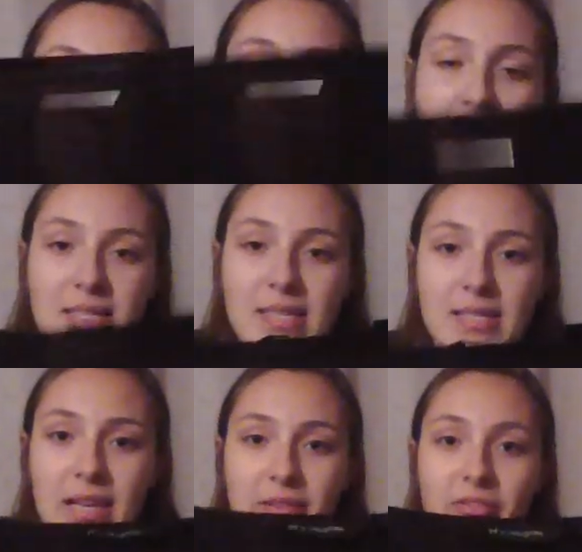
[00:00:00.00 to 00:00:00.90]
Has this
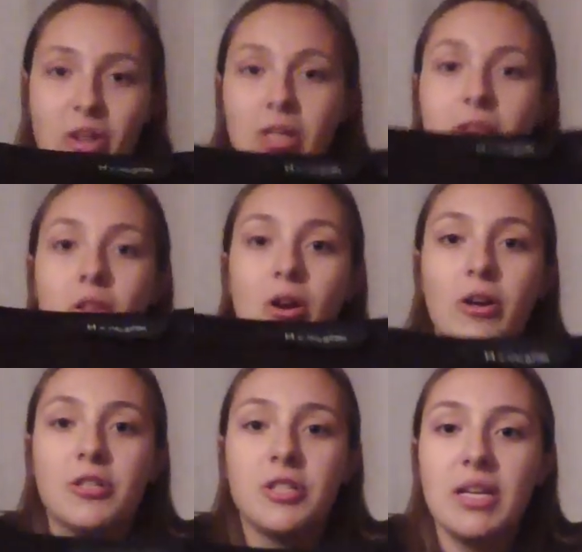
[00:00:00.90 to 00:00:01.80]
like very
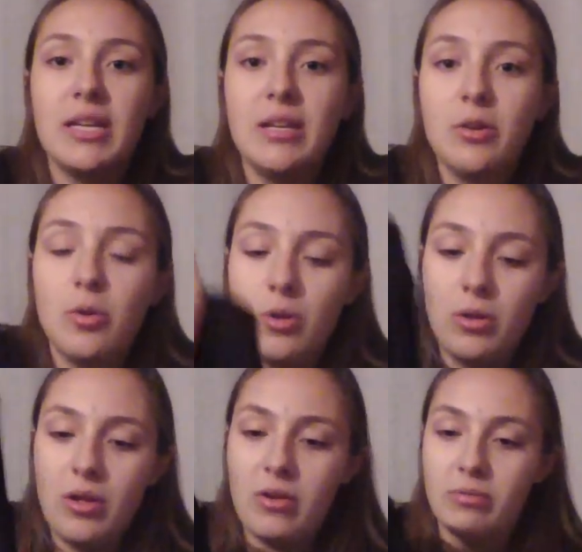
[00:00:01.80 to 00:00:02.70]
large keyhole,